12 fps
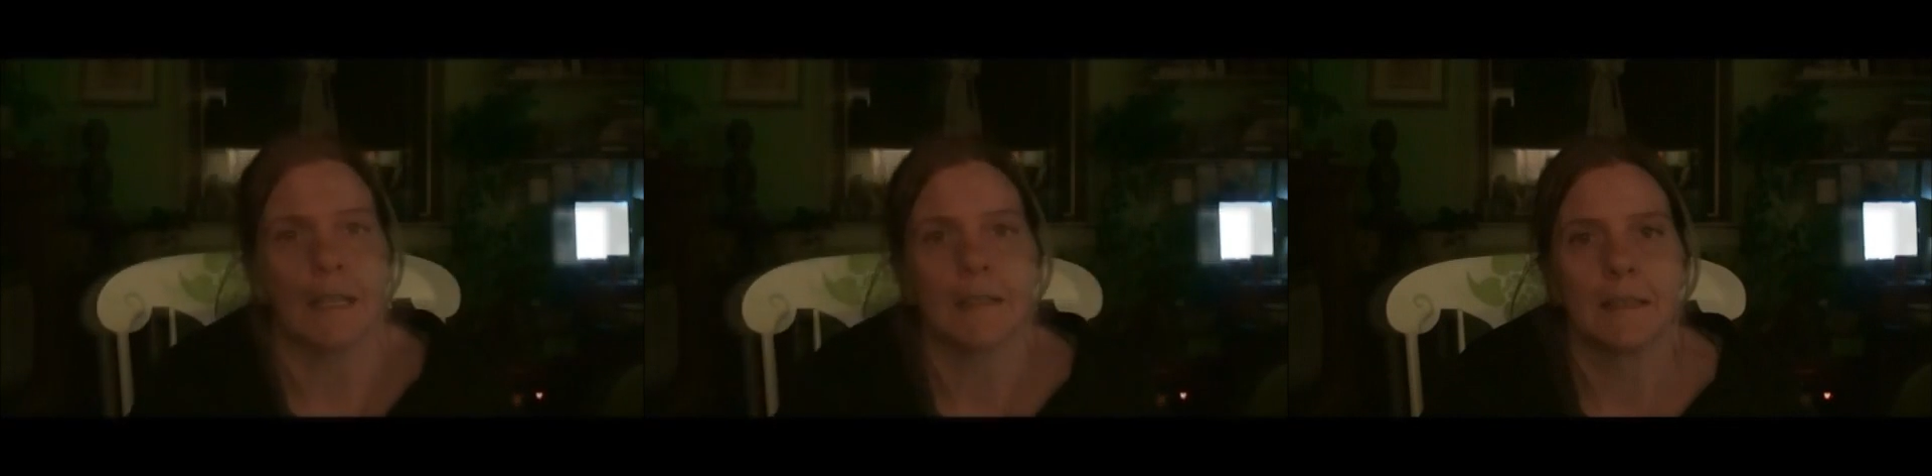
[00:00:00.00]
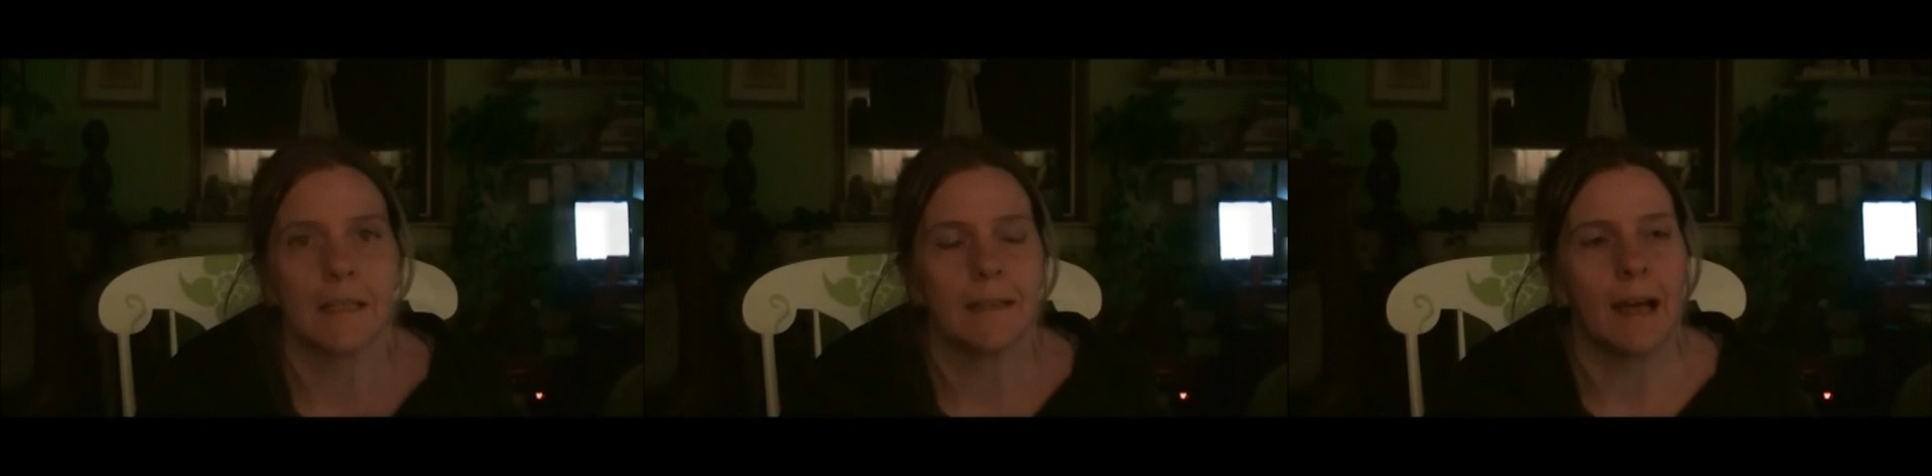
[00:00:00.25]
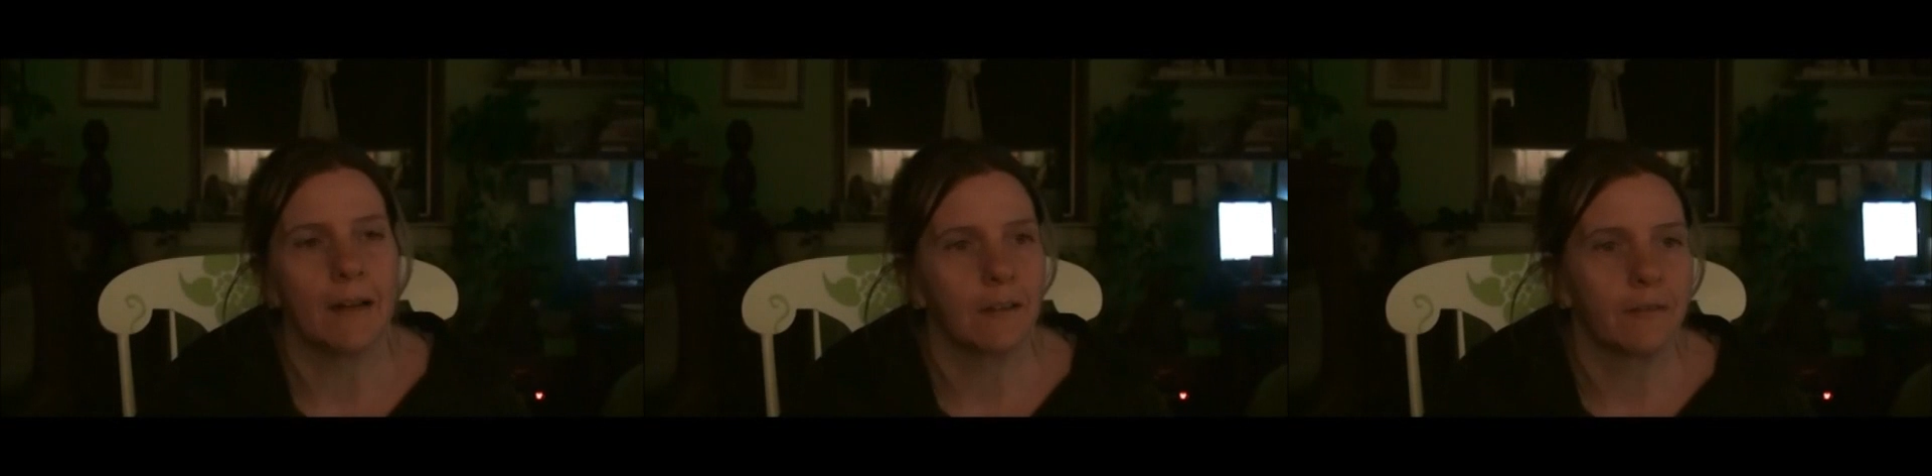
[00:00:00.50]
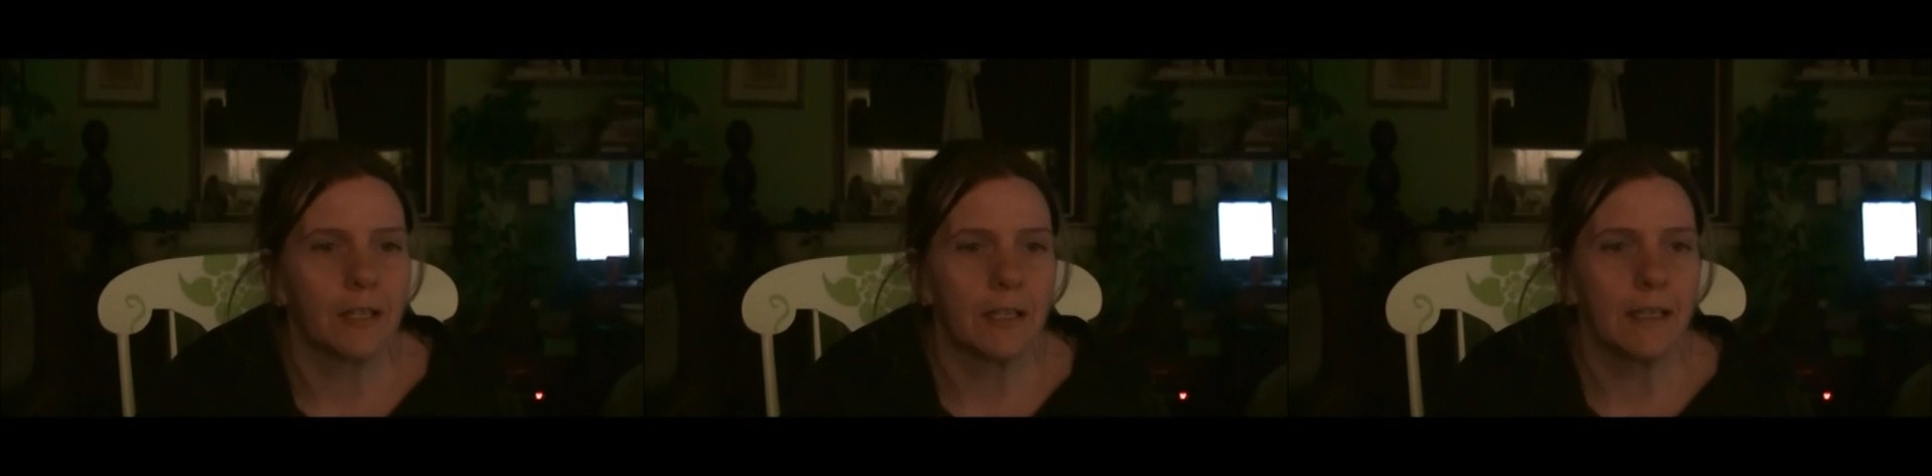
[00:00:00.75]
that's it, Dr.
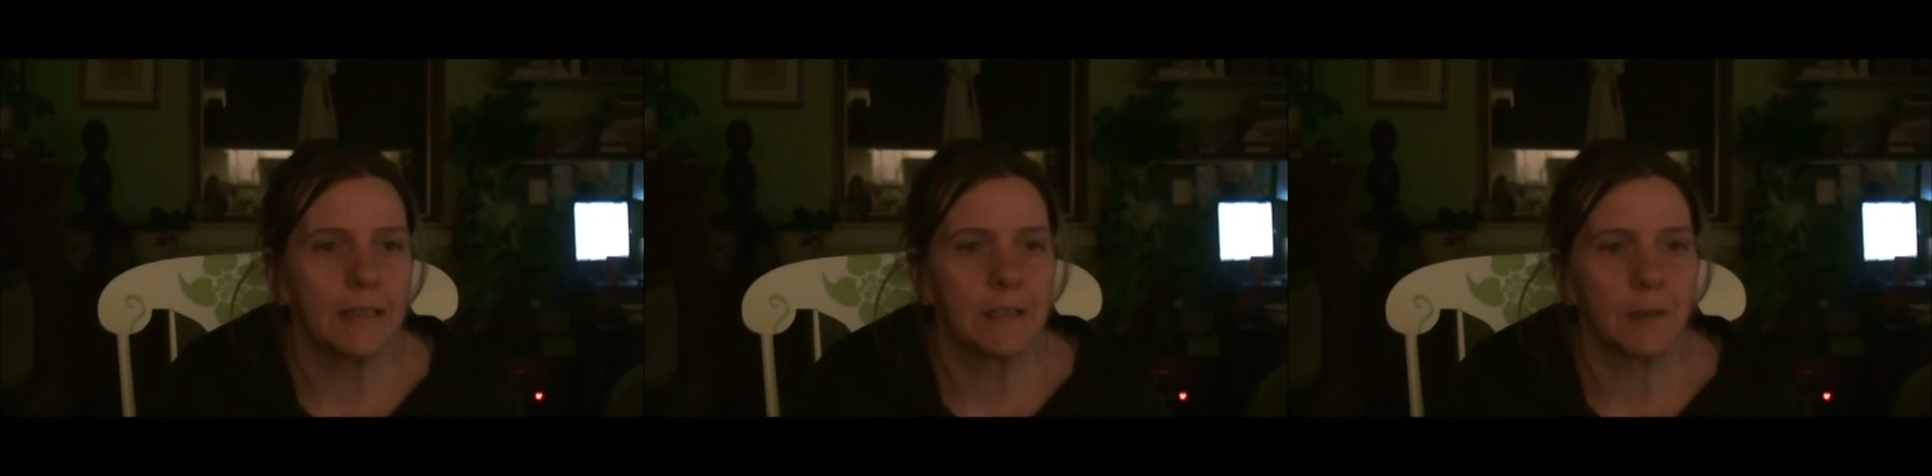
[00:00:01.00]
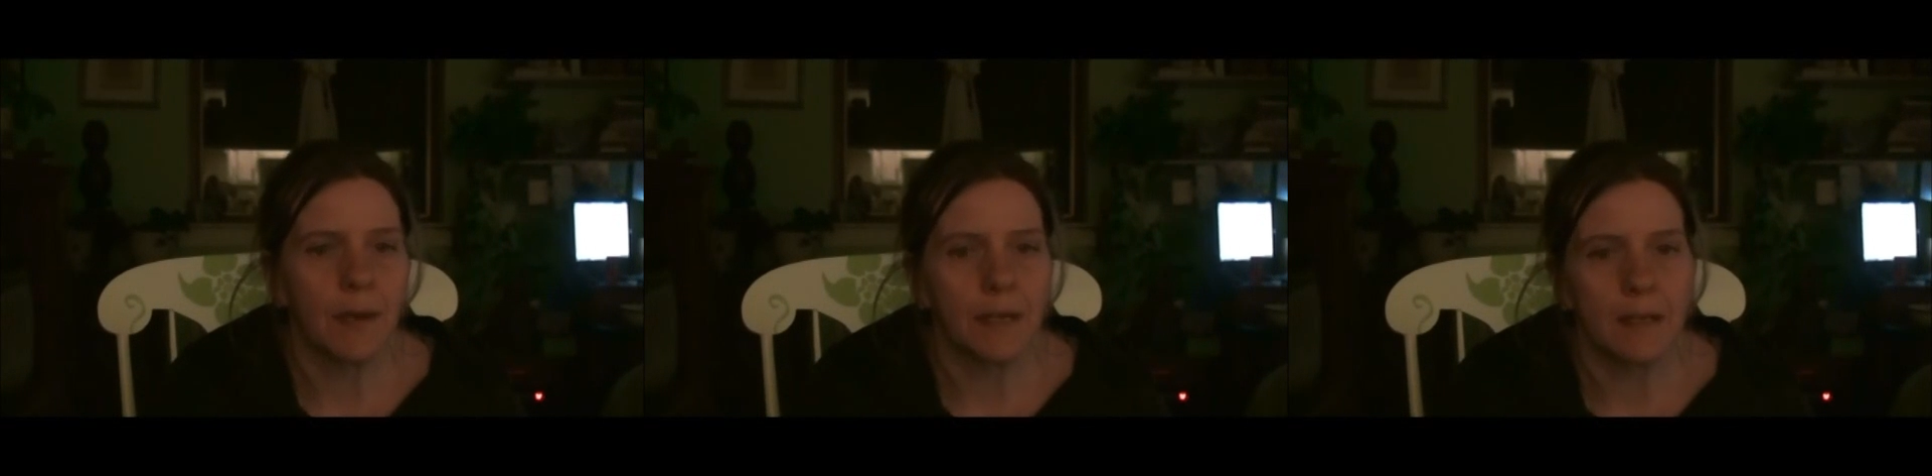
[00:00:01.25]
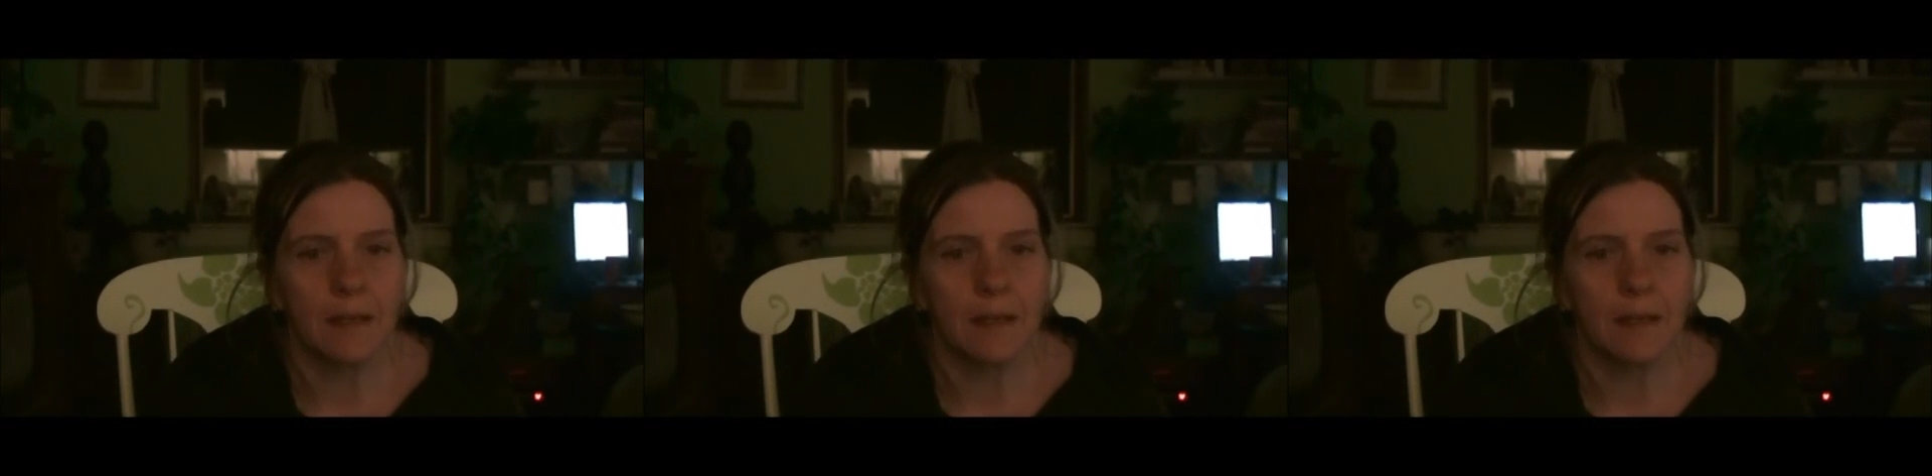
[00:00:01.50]
Phil. I just wanted